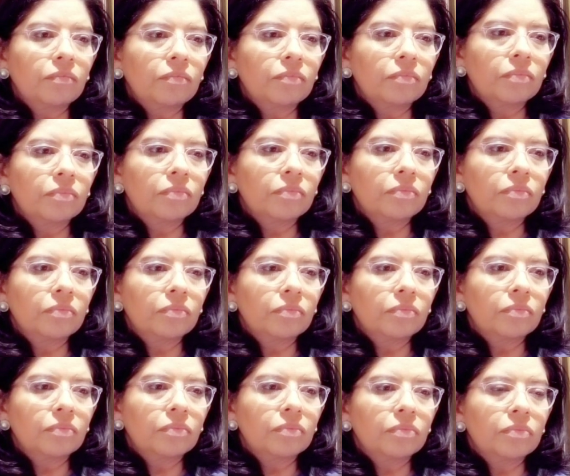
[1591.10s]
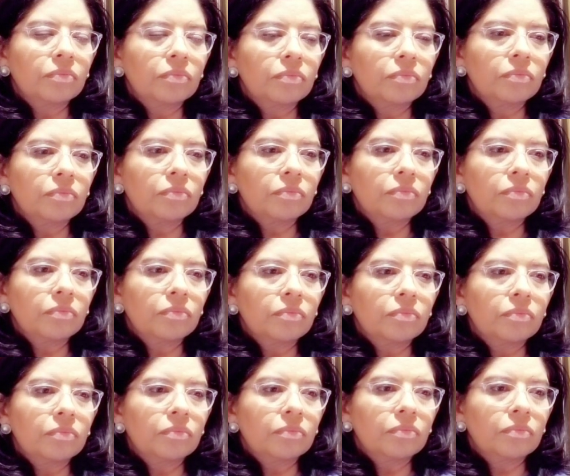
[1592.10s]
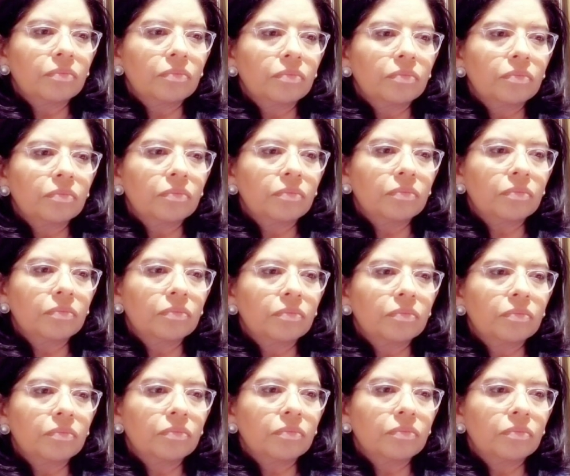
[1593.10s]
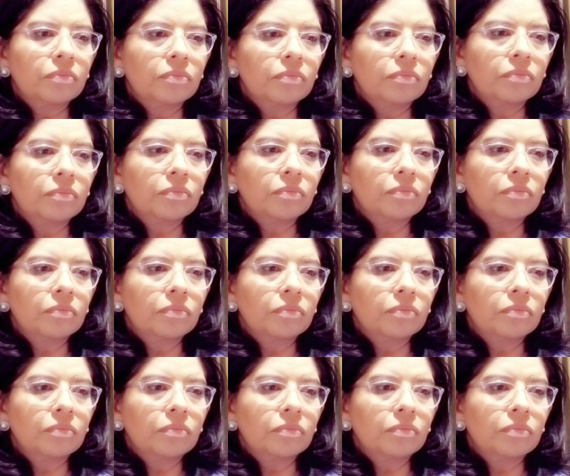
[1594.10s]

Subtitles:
(silent)